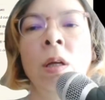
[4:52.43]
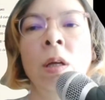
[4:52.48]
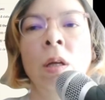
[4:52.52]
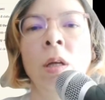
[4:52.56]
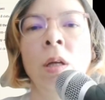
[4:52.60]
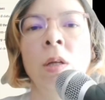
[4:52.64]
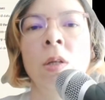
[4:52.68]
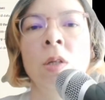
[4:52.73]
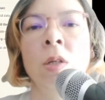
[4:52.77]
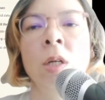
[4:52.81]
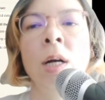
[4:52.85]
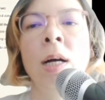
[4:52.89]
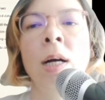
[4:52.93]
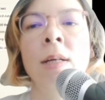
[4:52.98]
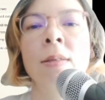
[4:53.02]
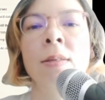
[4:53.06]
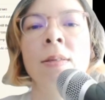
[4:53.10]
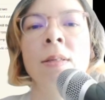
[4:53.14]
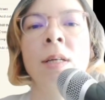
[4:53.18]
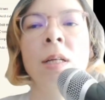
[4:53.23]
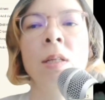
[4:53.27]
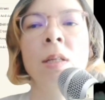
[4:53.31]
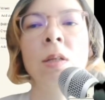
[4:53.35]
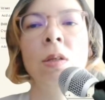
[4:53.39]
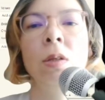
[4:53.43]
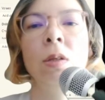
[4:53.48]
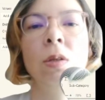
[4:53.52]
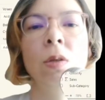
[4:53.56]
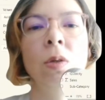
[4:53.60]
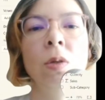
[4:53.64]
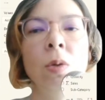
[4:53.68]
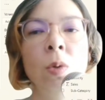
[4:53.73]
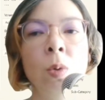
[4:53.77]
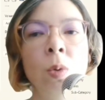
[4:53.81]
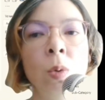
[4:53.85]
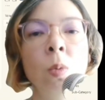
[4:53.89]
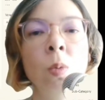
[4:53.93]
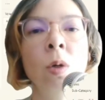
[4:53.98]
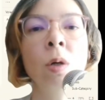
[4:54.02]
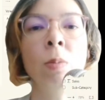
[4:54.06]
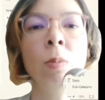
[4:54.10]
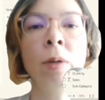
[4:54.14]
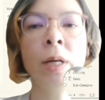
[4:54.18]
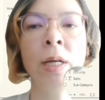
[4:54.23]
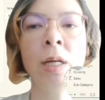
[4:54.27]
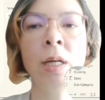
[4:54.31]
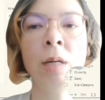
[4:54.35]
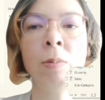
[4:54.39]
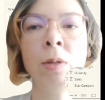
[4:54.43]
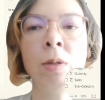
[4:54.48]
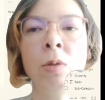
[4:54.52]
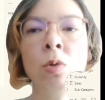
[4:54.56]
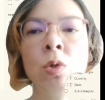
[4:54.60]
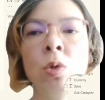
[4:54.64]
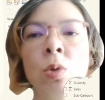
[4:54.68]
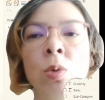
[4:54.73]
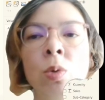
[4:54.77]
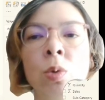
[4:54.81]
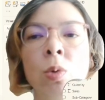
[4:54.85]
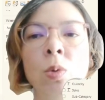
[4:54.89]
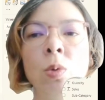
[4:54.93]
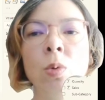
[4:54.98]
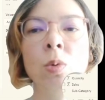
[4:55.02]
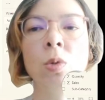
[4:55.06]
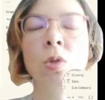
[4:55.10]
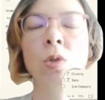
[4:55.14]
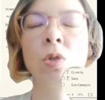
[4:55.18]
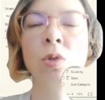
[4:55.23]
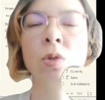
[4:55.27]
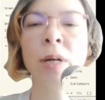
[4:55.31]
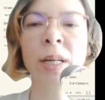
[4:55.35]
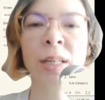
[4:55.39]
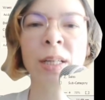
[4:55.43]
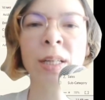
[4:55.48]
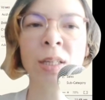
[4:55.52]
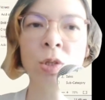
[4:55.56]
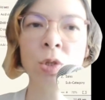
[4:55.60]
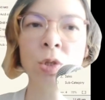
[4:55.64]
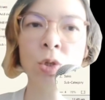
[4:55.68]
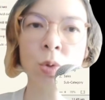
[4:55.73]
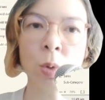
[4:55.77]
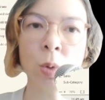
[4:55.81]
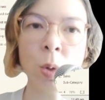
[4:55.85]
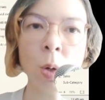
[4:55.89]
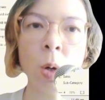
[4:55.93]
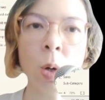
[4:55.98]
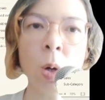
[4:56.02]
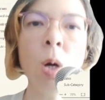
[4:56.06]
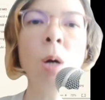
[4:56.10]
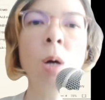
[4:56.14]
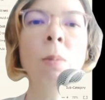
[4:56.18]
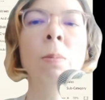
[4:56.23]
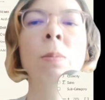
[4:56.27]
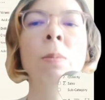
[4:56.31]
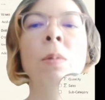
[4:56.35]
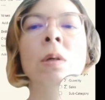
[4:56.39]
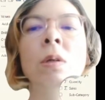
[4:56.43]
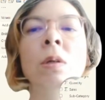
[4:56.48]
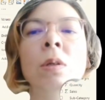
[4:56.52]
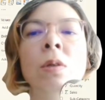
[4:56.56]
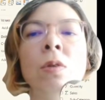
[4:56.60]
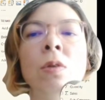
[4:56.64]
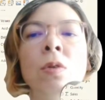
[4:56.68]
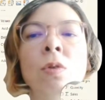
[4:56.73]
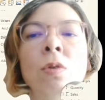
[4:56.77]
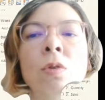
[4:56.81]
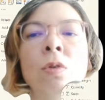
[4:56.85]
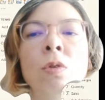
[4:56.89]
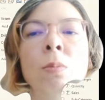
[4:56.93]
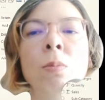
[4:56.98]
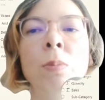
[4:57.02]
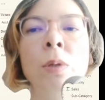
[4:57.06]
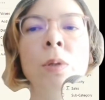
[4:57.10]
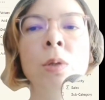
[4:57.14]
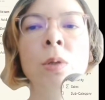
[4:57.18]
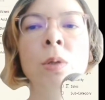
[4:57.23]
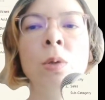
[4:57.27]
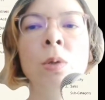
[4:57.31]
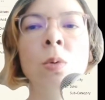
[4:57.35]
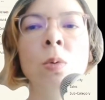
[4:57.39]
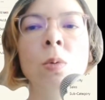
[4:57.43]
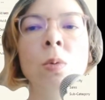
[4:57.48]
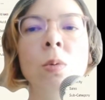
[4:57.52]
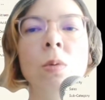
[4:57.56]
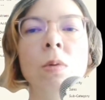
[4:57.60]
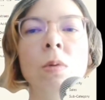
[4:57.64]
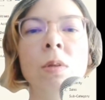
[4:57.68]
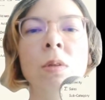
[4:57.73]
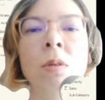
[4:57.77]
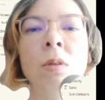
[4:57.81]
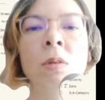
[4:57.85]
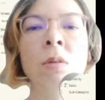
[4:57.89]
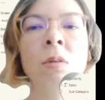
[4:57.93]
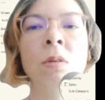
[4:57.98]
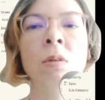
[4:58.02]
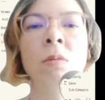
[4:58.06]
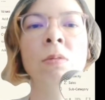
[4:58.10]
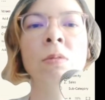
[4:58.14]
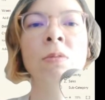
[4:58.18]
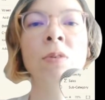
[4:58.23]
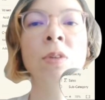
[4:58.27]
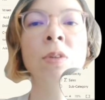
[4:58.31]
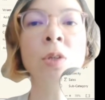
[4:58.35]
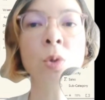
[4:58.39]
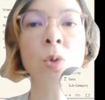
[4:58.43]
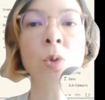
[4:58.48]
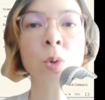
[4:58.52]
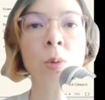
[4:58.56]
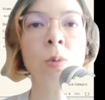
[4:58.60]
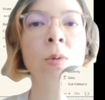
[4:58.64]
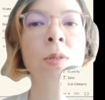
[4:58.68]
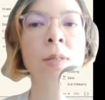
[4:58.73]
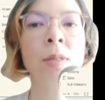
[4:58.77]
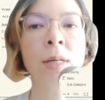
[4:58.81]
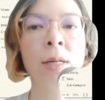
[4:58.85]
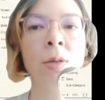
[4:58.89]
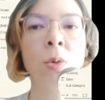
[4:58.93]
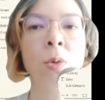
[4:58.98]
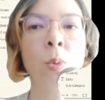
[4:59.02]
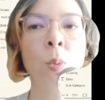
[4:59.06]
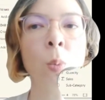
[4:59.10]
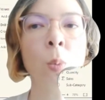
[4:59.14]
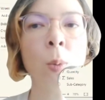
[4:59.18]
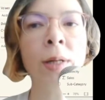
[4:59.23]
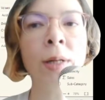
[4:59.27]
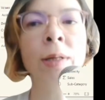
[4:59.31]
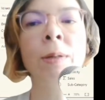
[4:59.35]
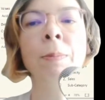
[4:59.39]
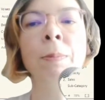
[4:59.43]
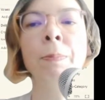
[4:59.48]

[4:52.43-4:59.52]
charts that you will be able to drag and drop to build the visuals that you want.